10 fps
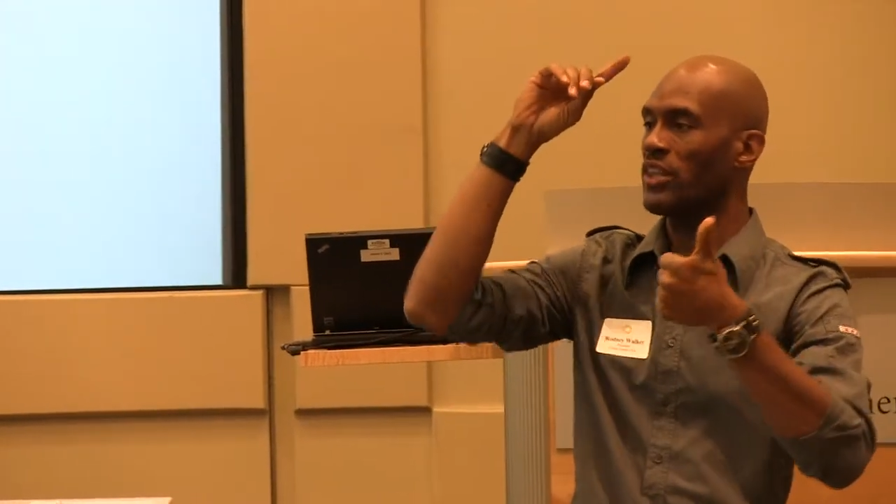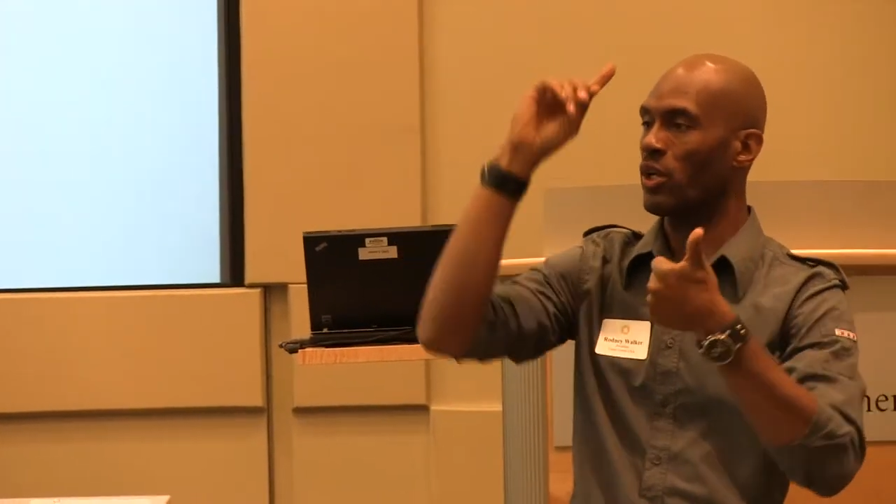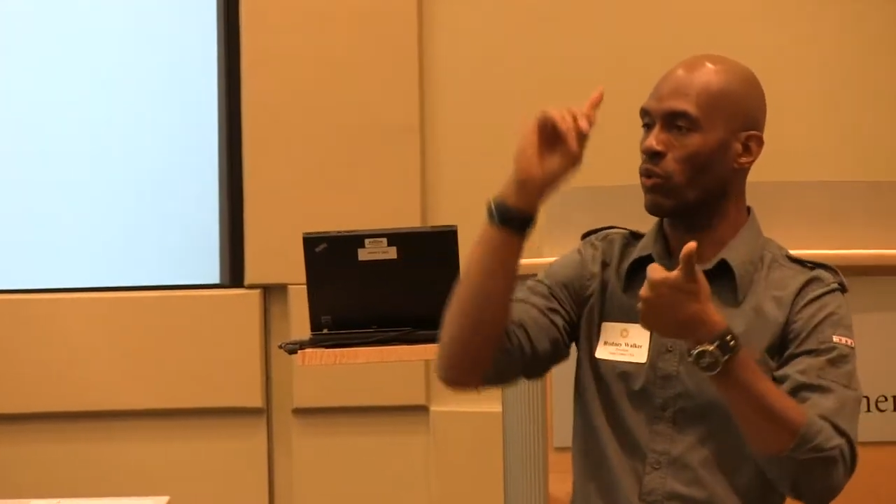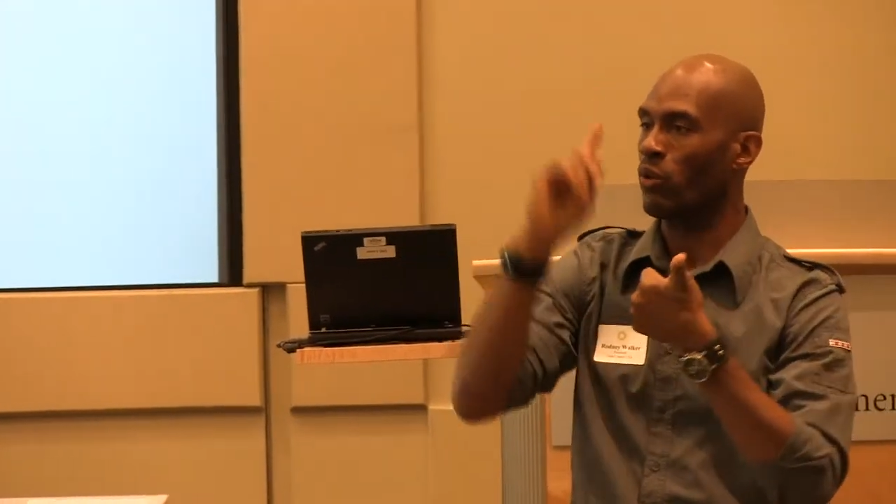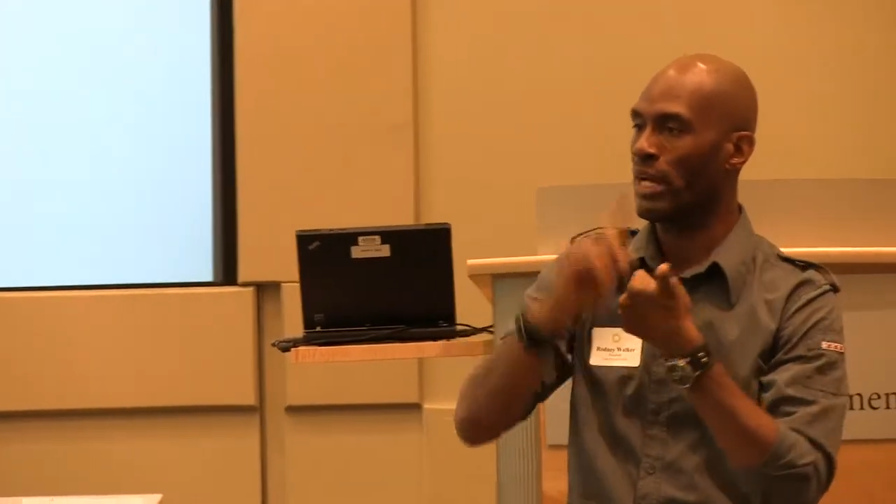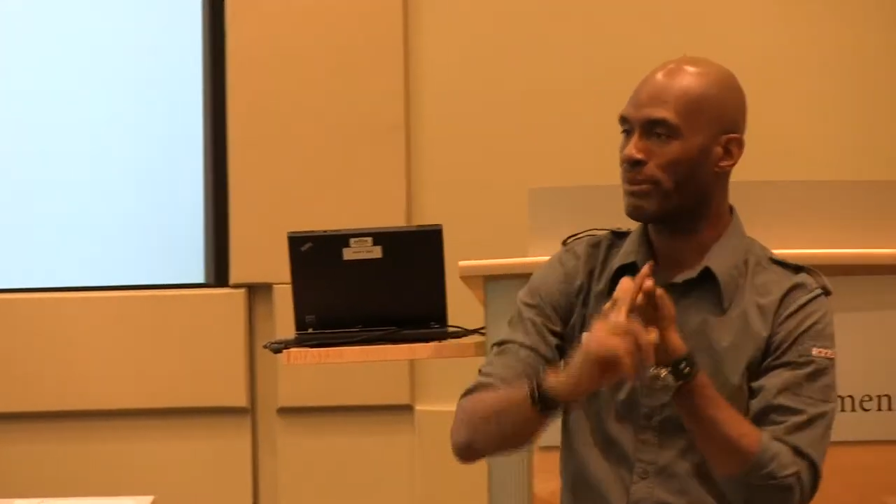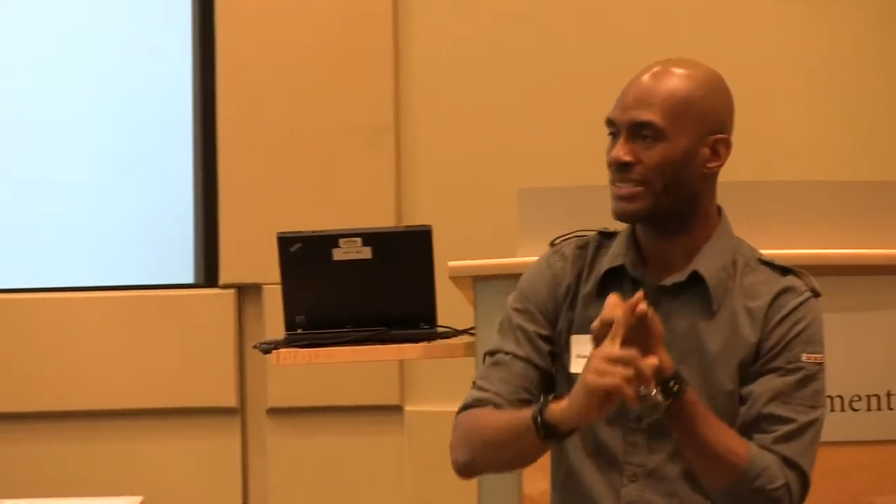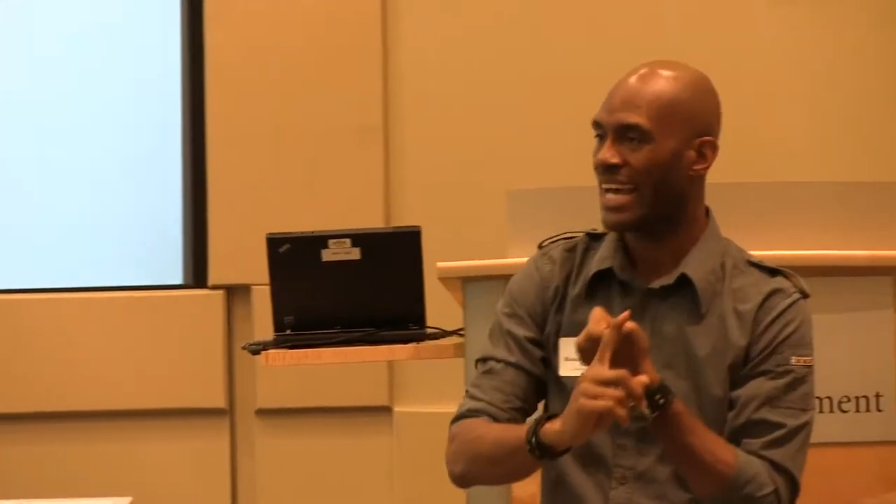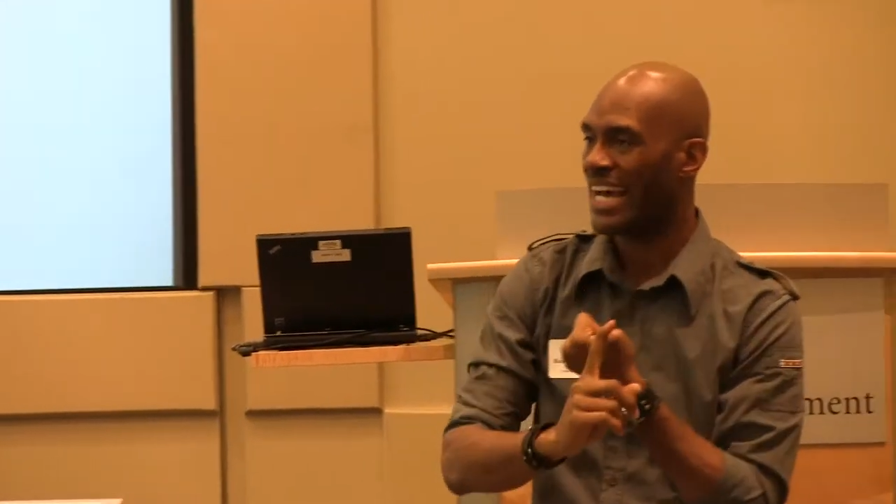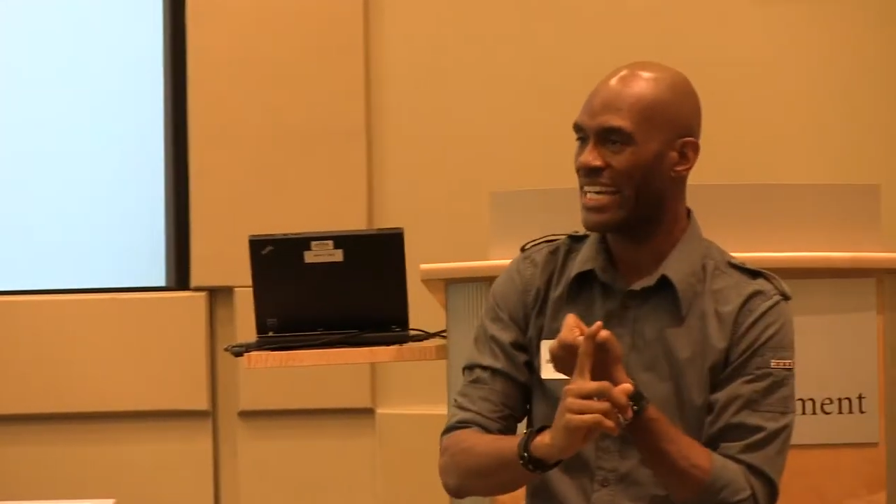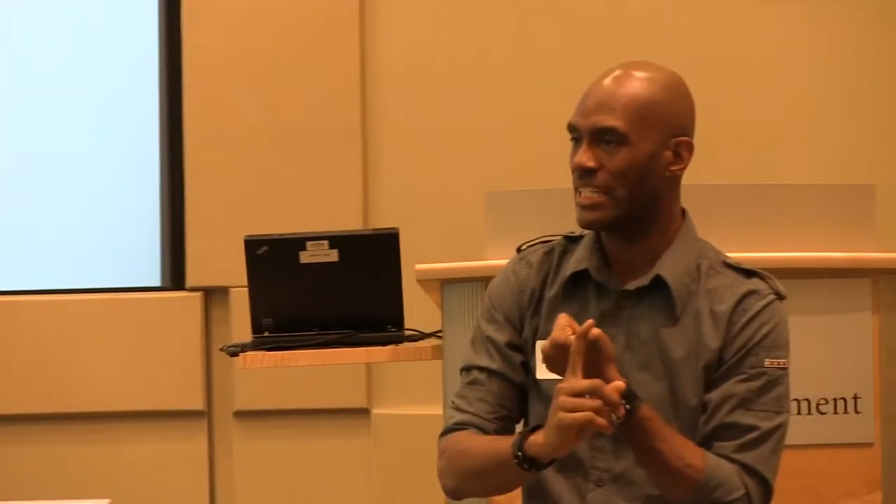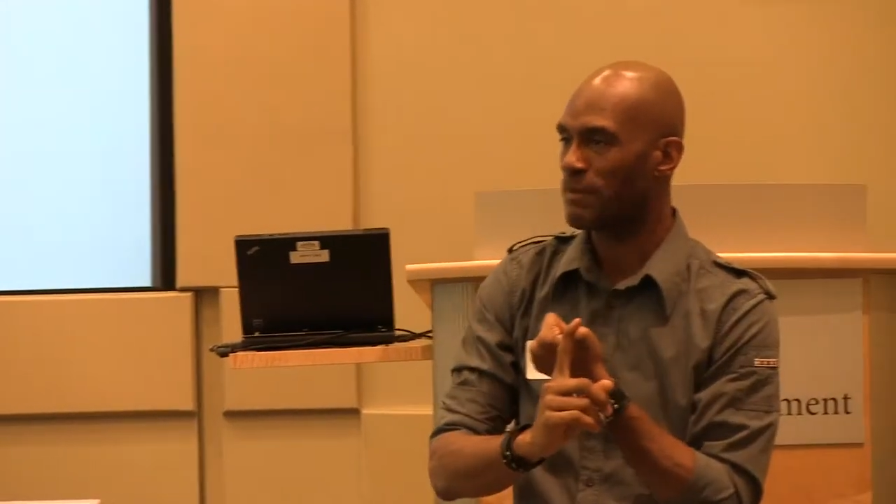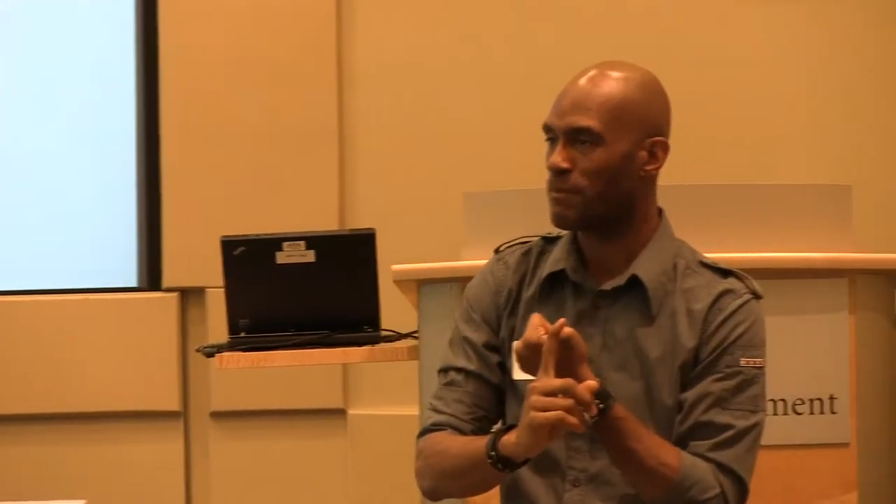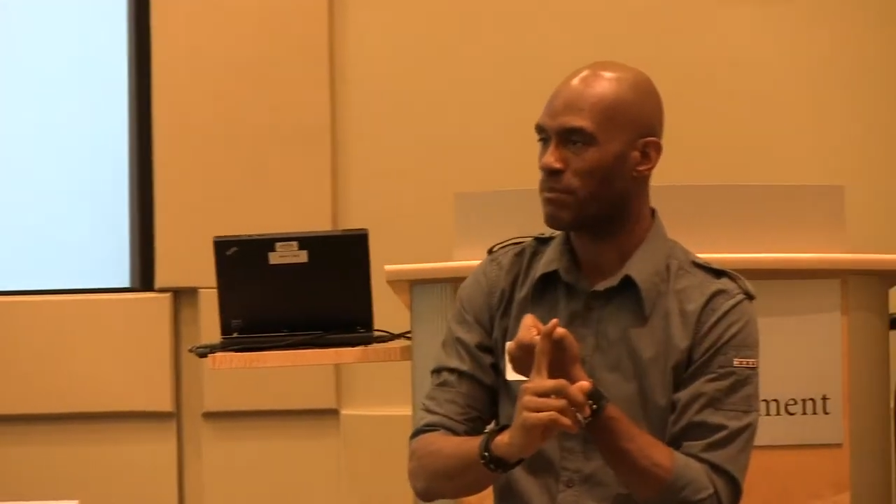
the website,